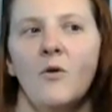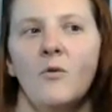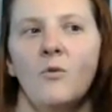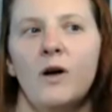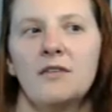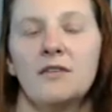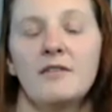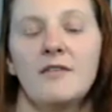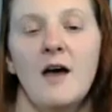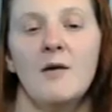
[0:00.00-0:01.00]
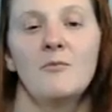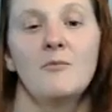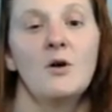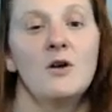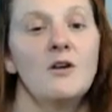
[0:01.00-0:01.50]
with
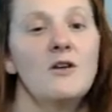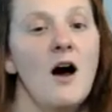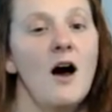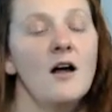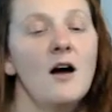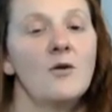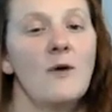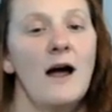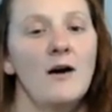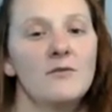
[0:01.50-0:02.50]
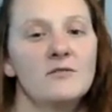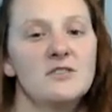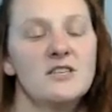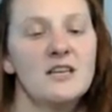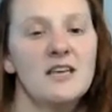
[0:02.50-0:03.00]
them not around
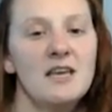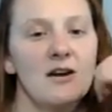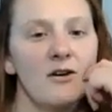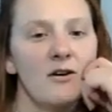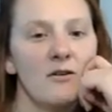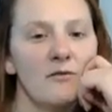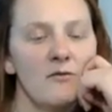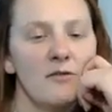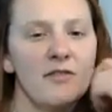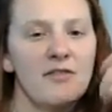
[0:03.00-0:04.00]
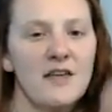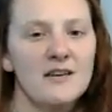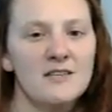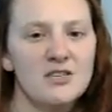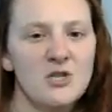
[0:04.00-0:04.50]
to hear the
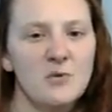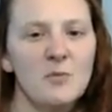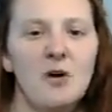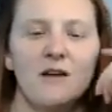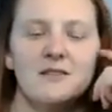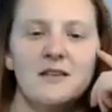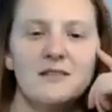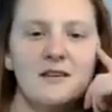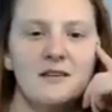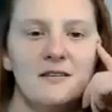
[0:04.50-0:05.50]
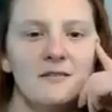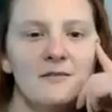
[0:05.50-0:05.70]
things that you were processing?